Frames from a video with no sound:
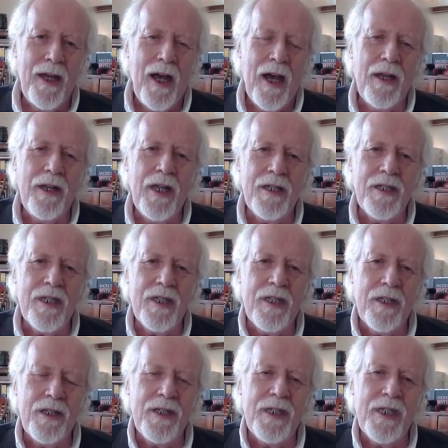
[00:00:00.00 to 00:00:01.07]
And it's
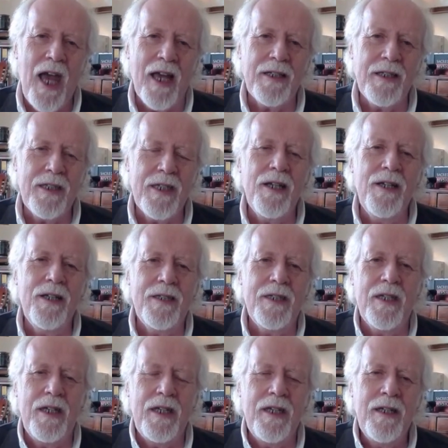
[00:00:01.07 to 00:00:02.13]
the
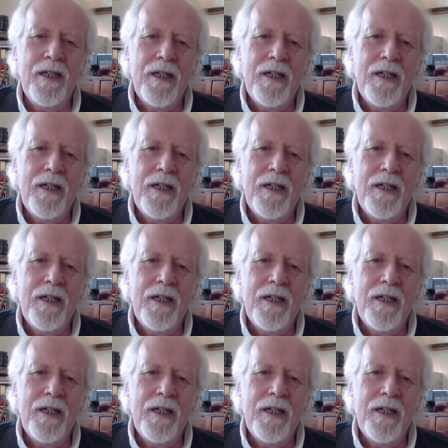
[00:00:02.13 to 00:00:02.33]
tactility,